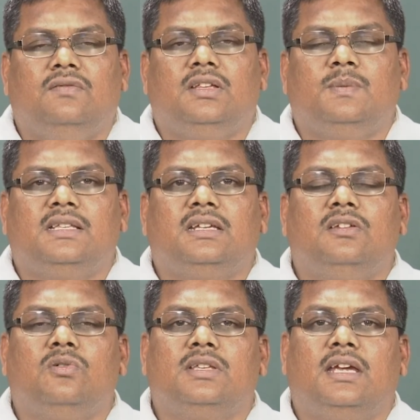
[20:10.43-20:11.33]
which basically
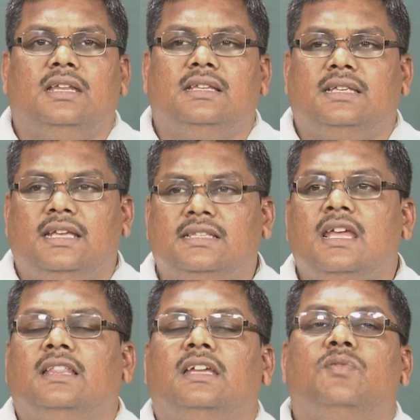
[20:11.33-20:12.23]
goes ahead and says
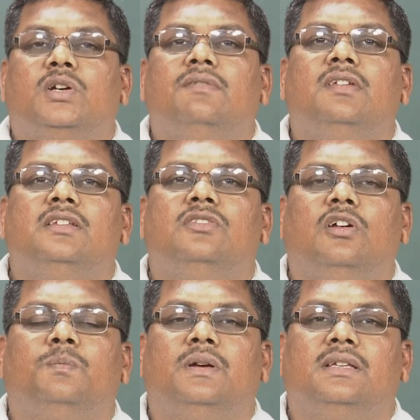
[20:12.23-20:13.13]
that whatever is
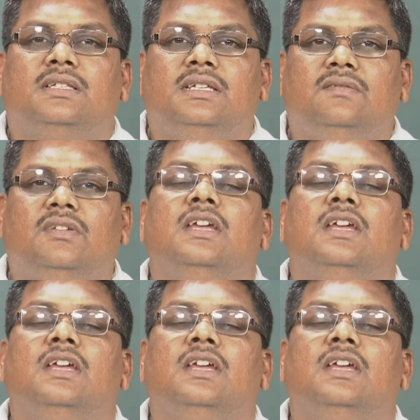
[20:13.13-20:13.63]
not perceived